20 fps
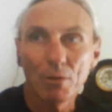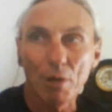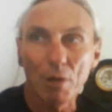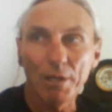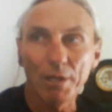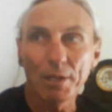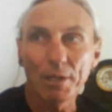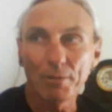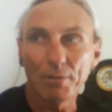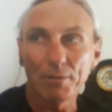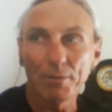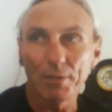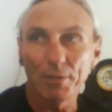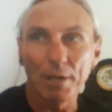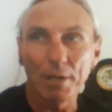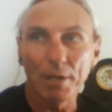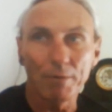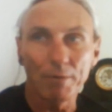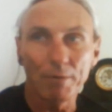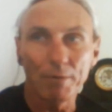crawling
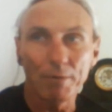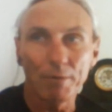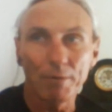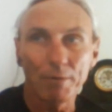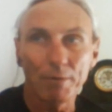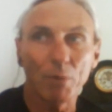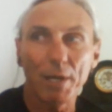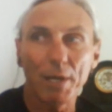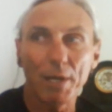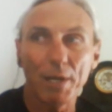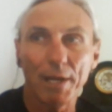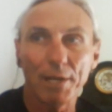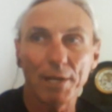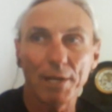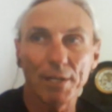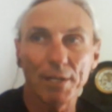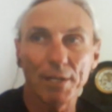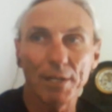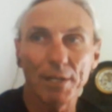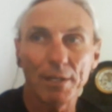under the covers, great
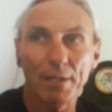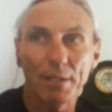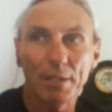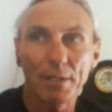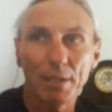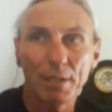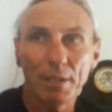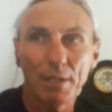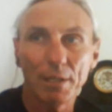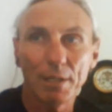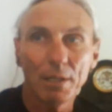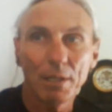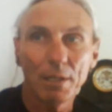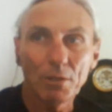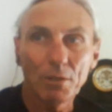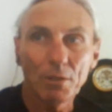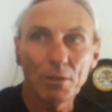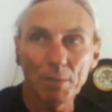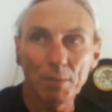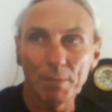idea.
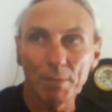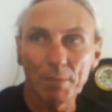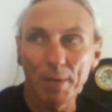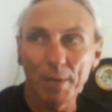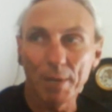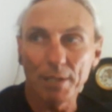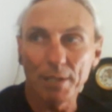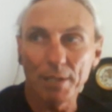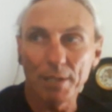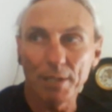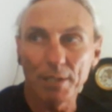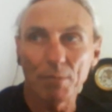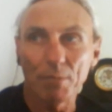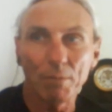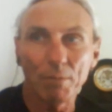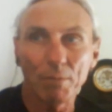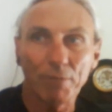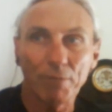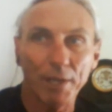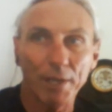You're
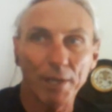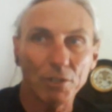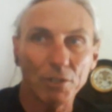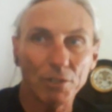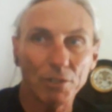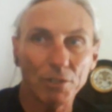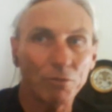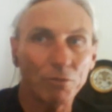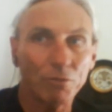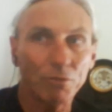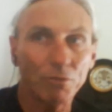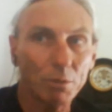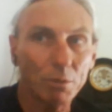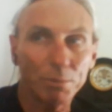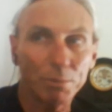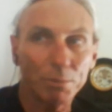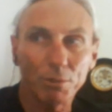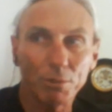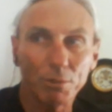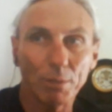minimizing reflections
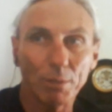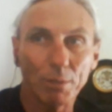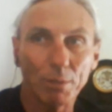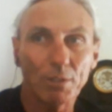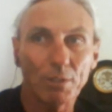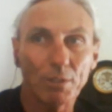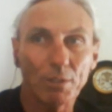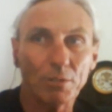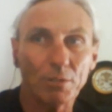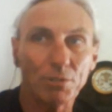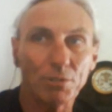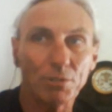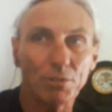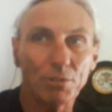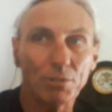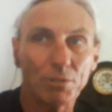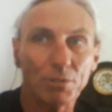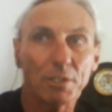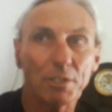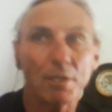through absorption. You'll
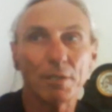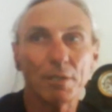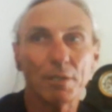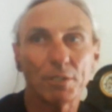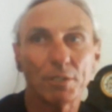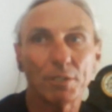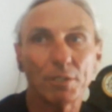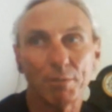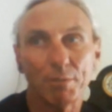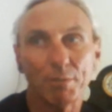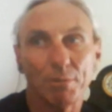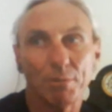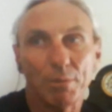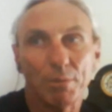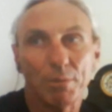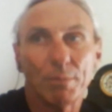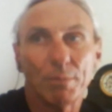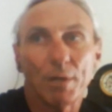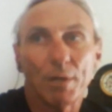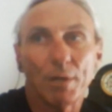still hear some of the
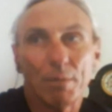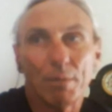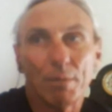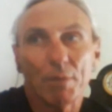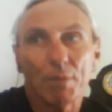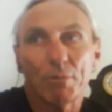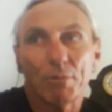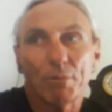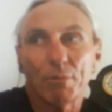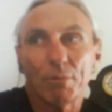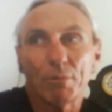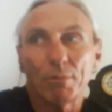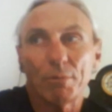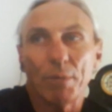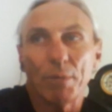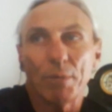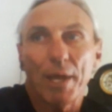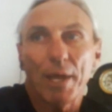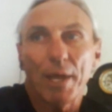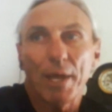room coming through
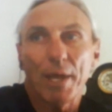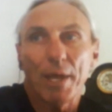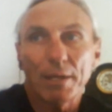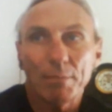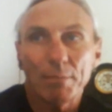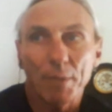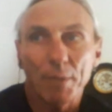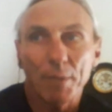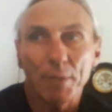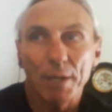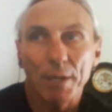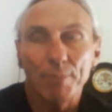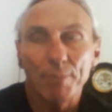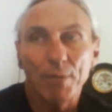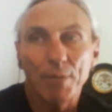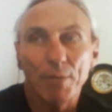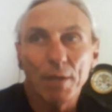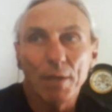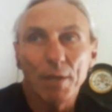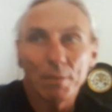the blanket,
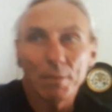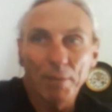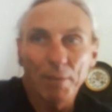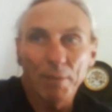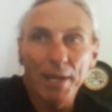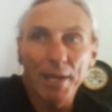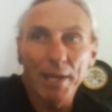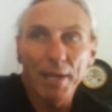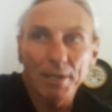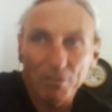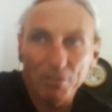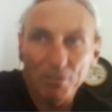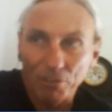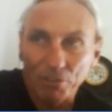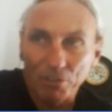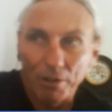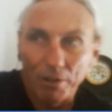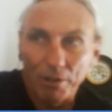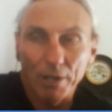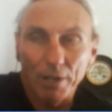but the blanket
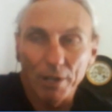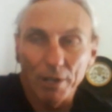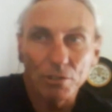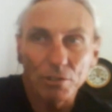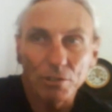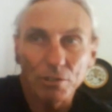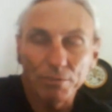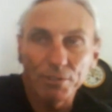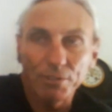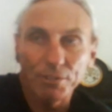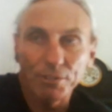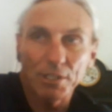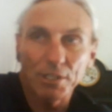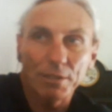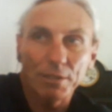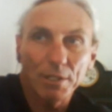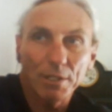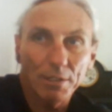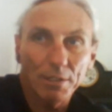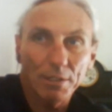is a large surface
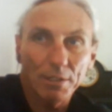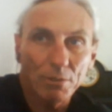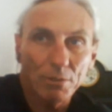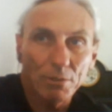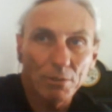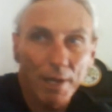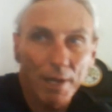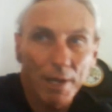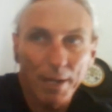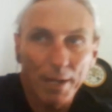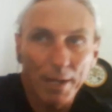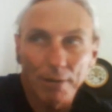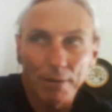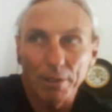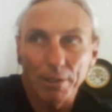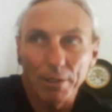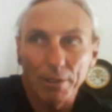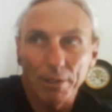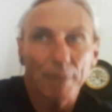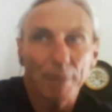area, and you block
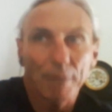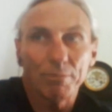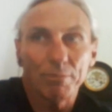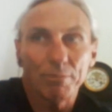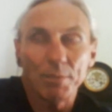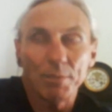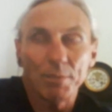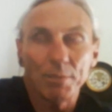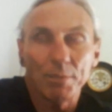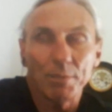out a lot of